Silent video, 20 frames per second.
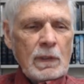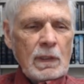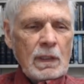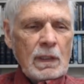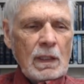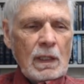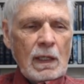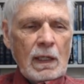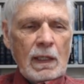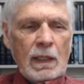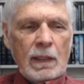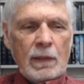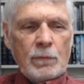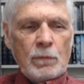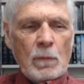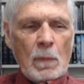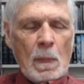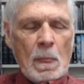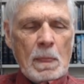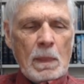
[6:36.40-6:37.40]

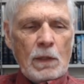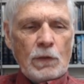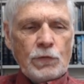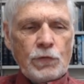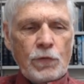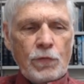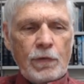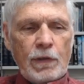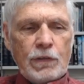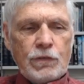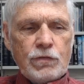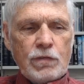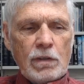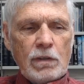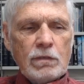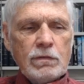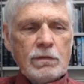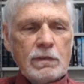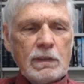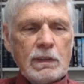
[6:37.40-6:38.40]
there's 3
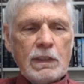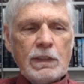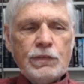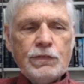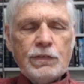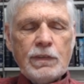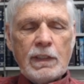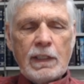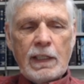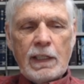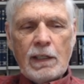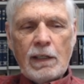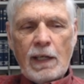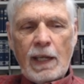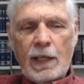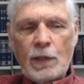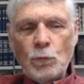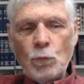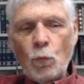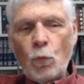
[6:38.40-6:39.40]
children listed here
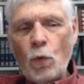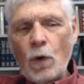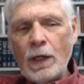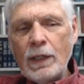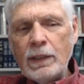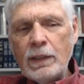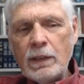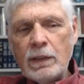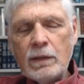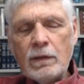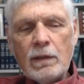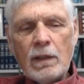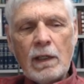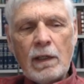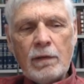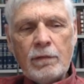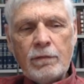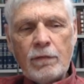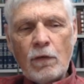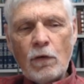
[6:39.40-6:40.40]
in one
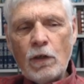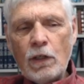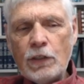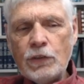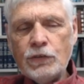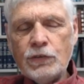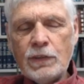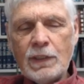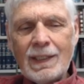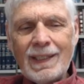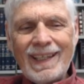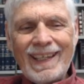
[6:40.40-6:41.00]
verse,